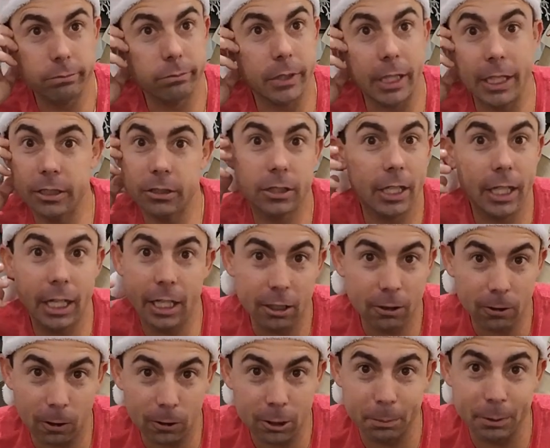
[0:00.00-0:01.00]
thinks they need to
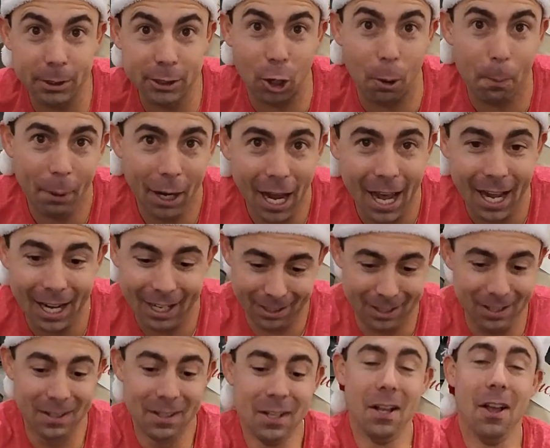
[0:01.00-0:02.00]
talk to me so
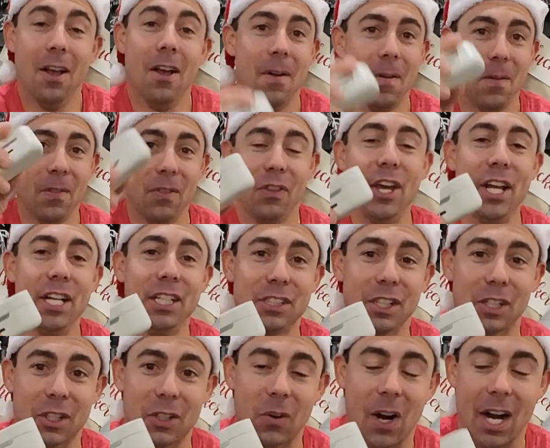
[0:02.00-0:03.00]
bad. These
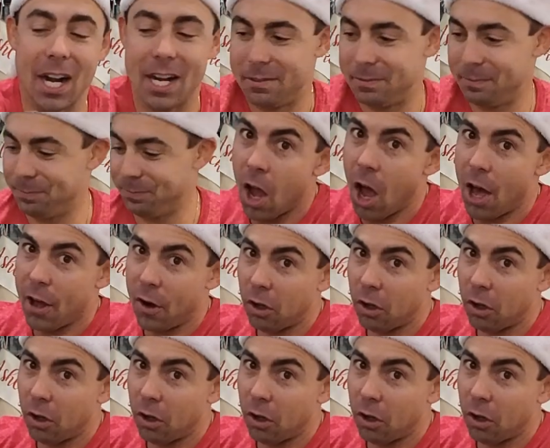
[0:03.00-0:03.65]
are great. And